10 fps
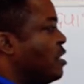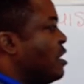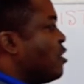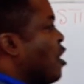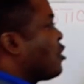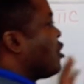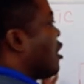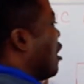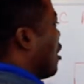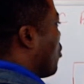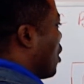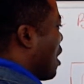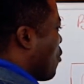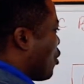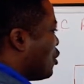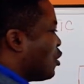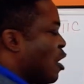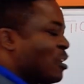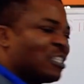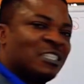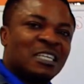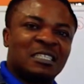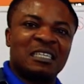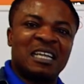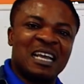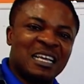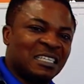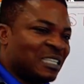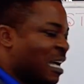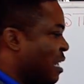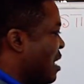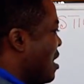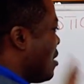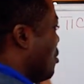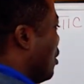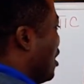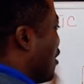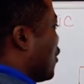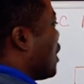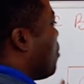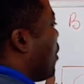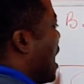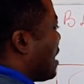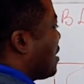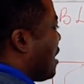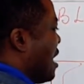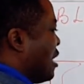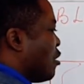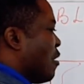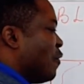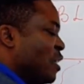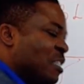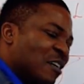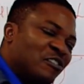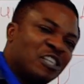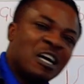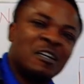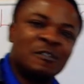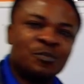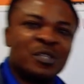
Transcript: in a nutshell, what I want you to understand today is that the linguistic blank slate of a deaf child